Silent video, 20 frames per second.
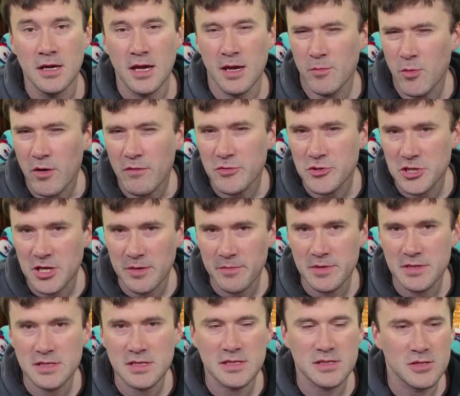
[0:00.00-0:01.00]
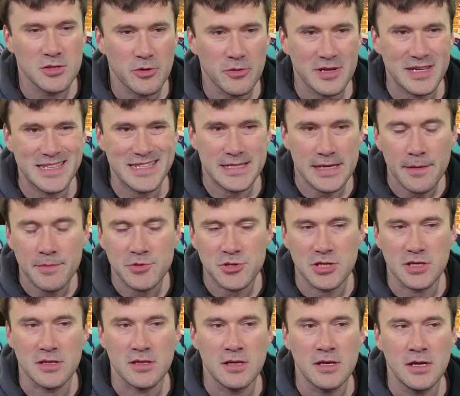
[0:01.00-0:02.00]
And Marvel Champions is no
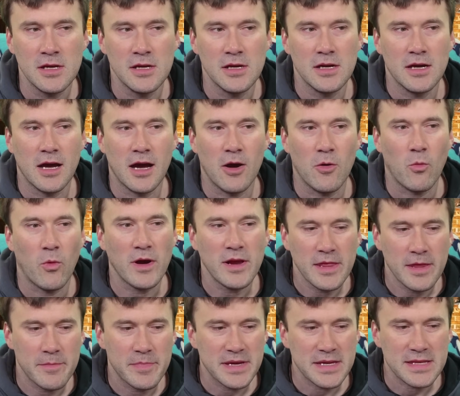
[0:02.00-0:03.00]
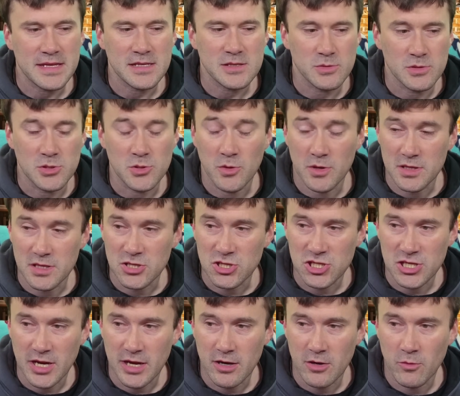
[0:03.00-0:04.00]
exception. Uh, one of the big things we do on this
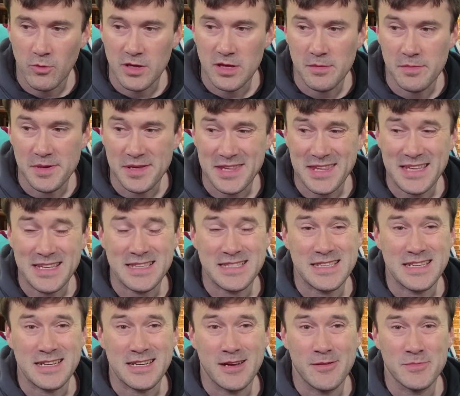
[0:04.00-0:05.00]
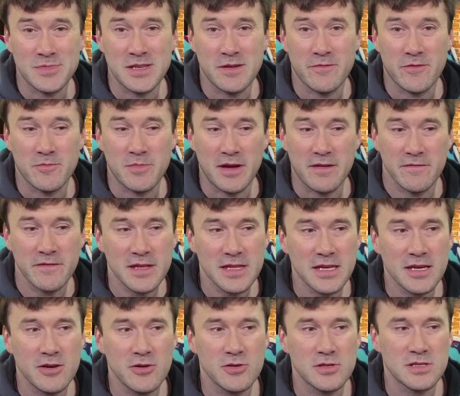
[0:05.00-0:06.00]
channel, one of the big things that comes up from my
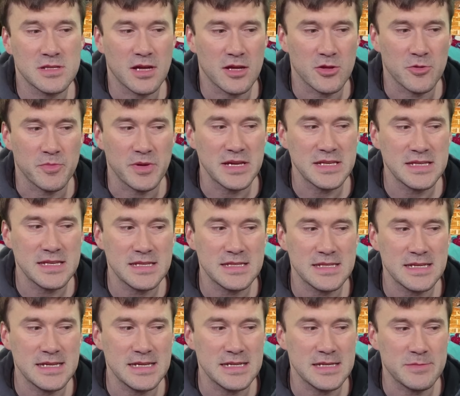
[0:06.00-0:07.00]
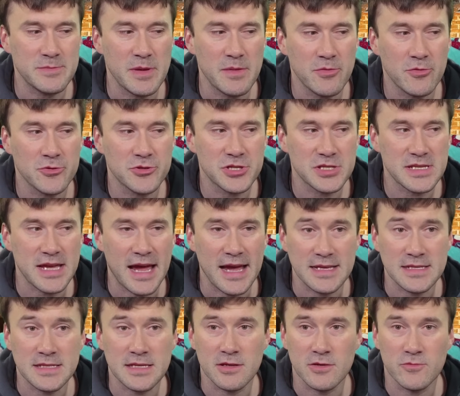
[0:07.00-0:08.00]
videos and other places is people just
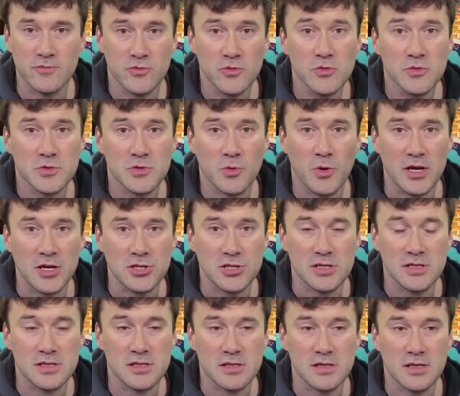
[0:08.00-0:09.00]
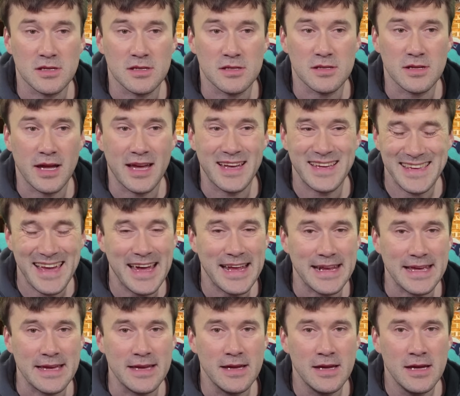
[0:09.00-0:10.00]
asking rules questions, and I get
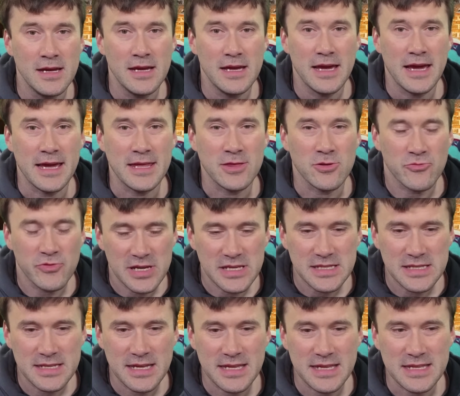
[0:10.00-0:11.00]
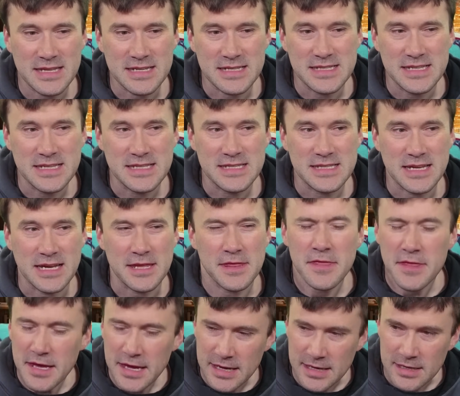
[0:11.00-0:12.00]
it. And the reason that it exists, I
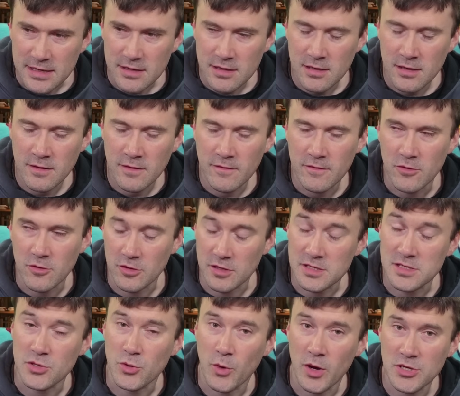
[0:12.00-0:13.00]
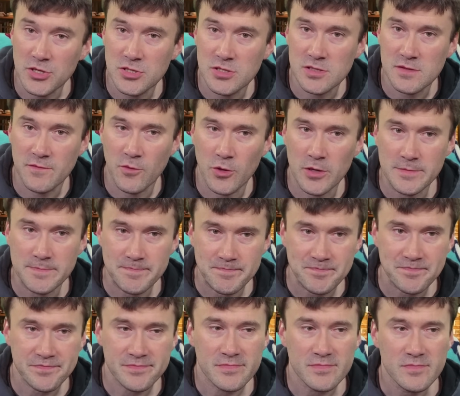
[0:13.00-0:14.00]
think, or at least the questions for it,
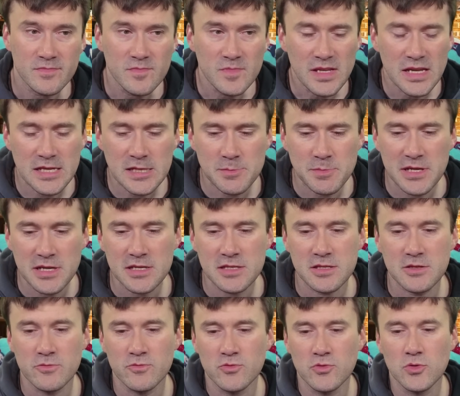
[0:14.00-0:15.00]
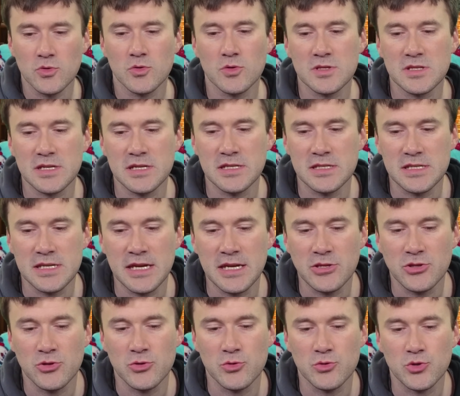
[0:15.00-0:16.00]
is because the rules
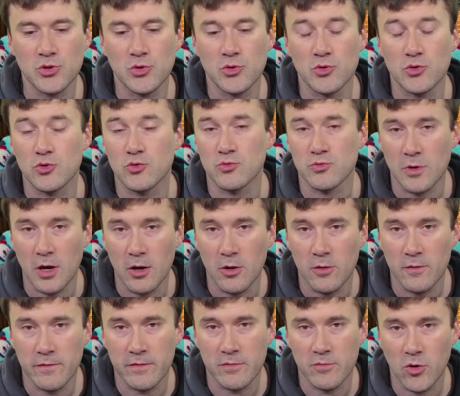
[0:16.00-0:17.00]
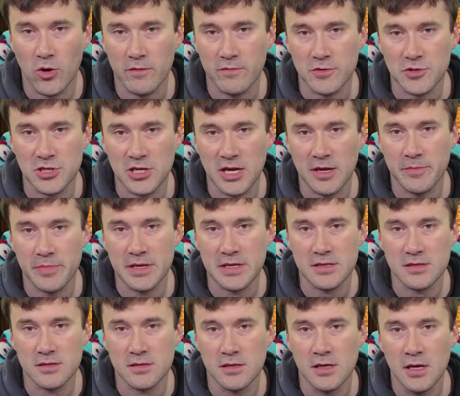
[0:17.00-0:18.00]
continue to grow for Marvel
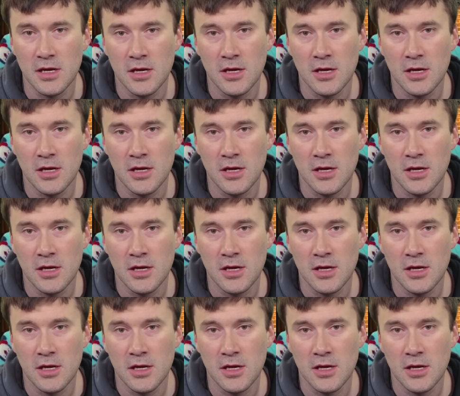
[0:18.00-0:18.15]
Champions.